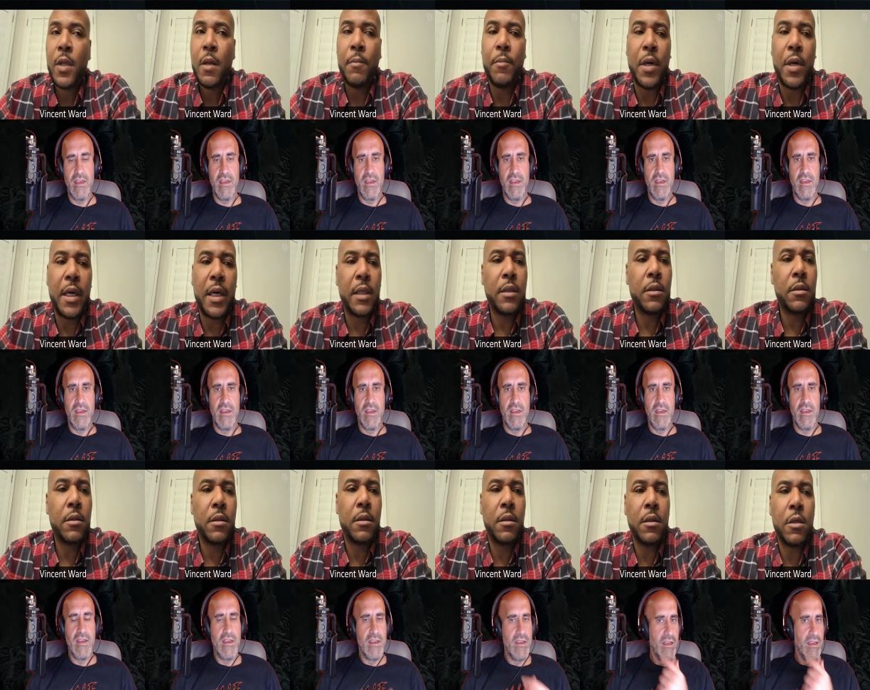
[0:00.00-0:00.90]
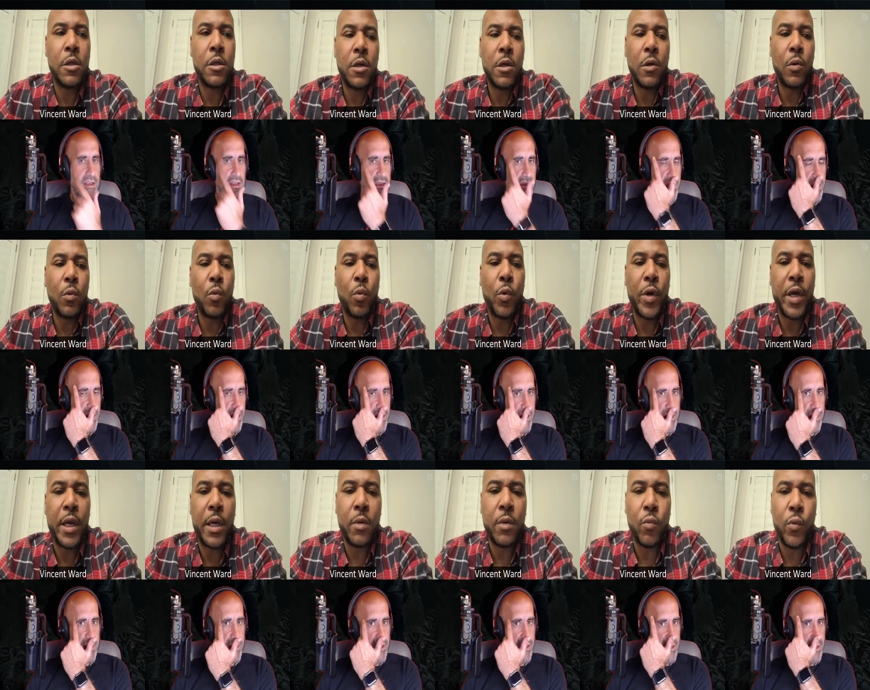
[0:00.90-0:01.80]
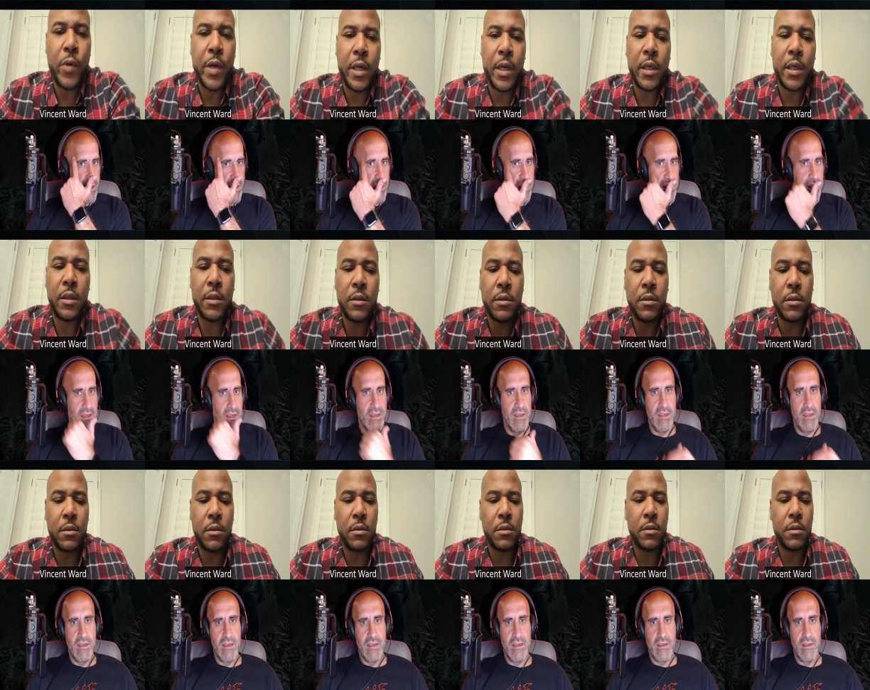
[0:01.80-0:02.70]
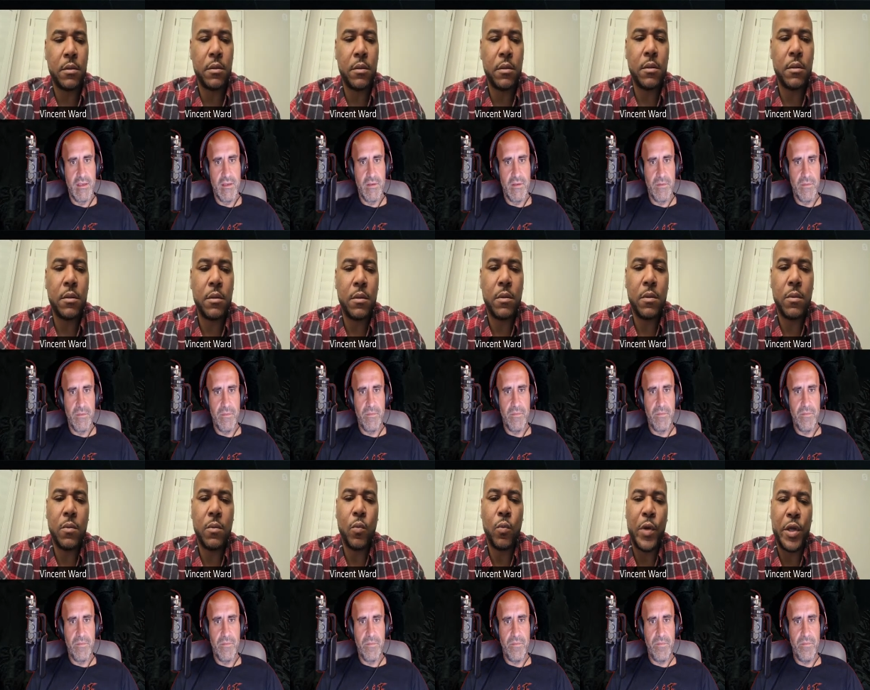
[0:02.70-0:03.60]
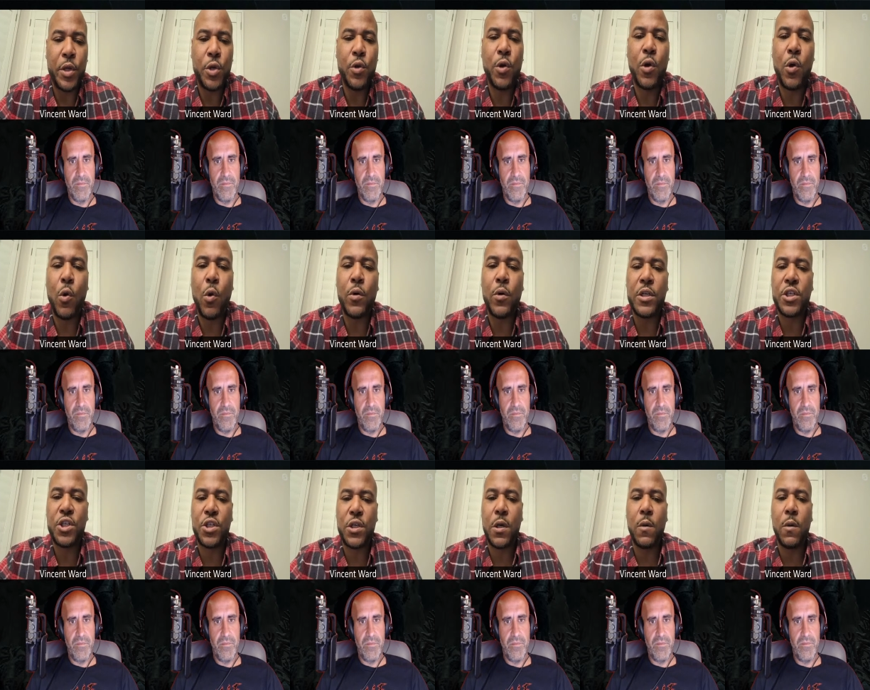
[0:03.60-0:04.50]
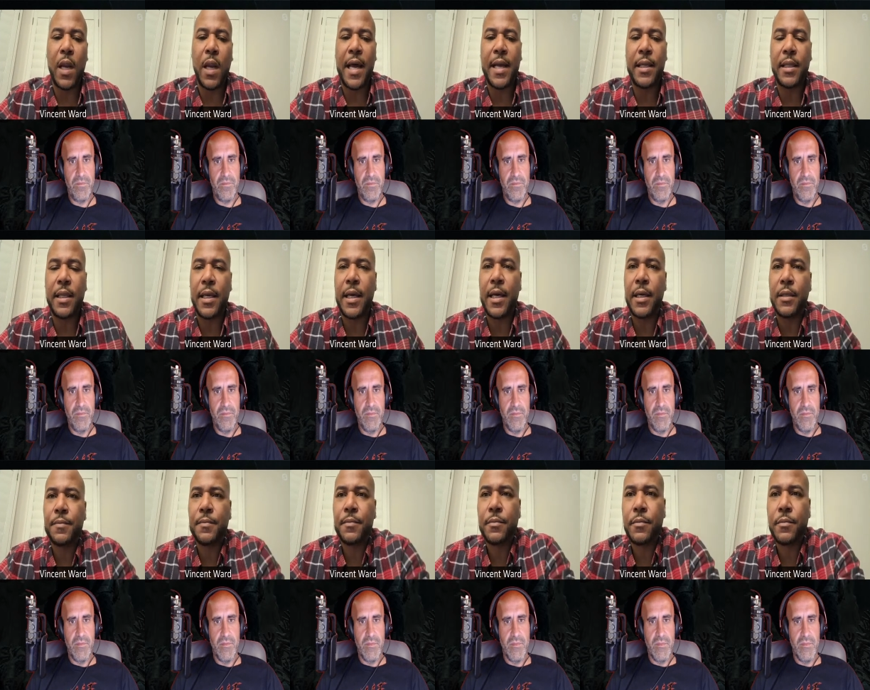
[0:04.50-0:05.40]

Speaker 1: But you know, when when when you go on a show like that,